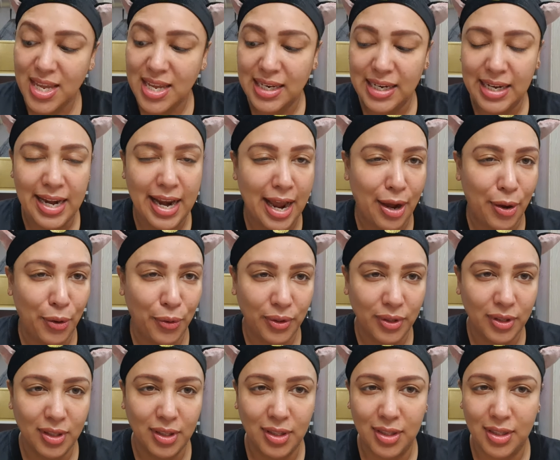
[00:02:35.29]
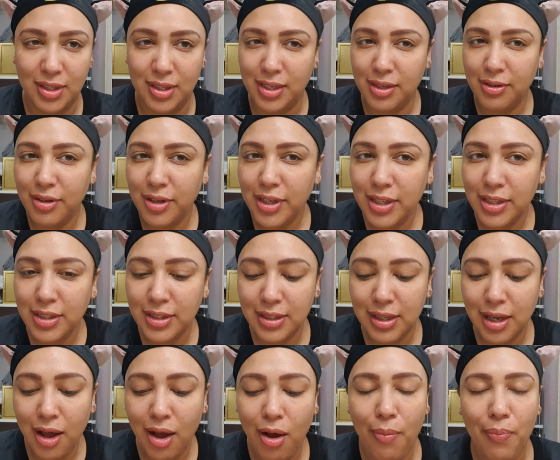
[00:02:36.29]
Now, there is
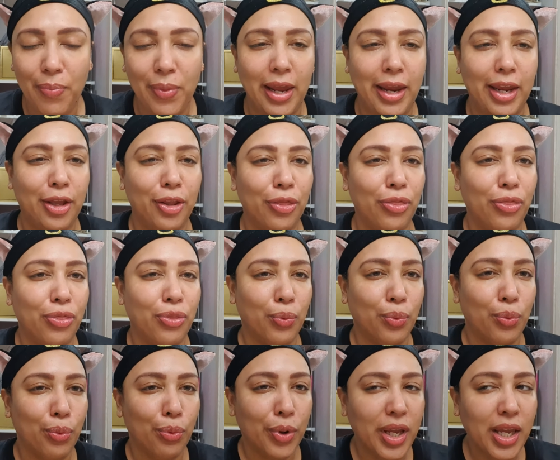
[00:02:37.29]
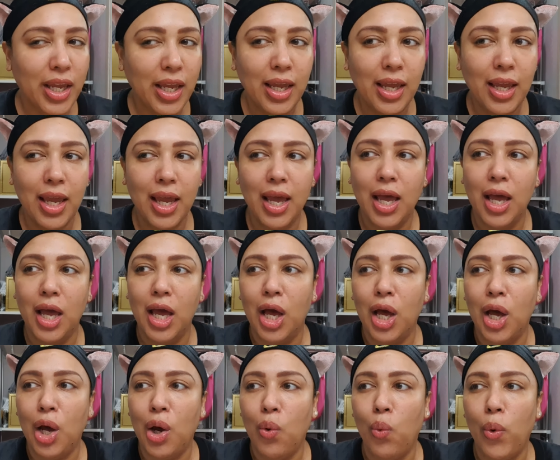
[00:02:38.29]
like three
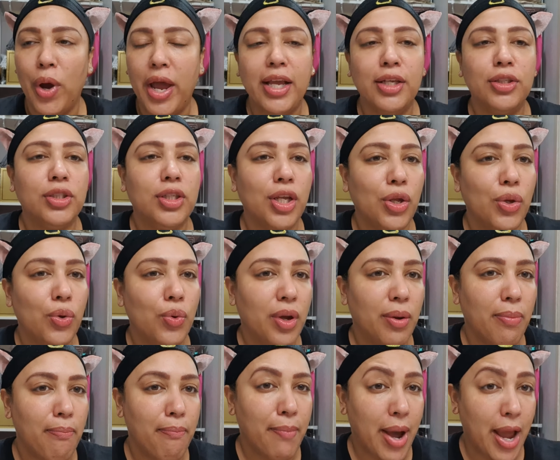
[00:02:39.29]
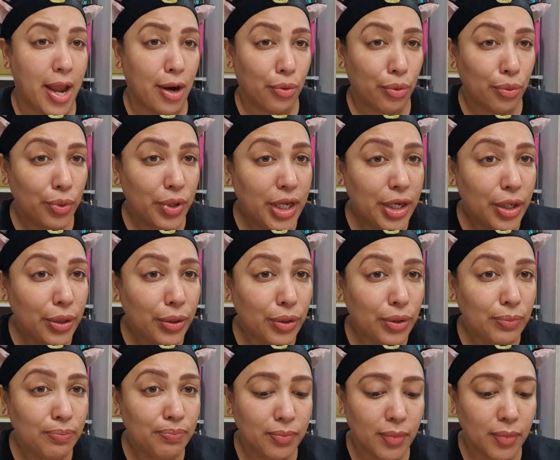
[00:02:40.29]
ways that you can micro needle.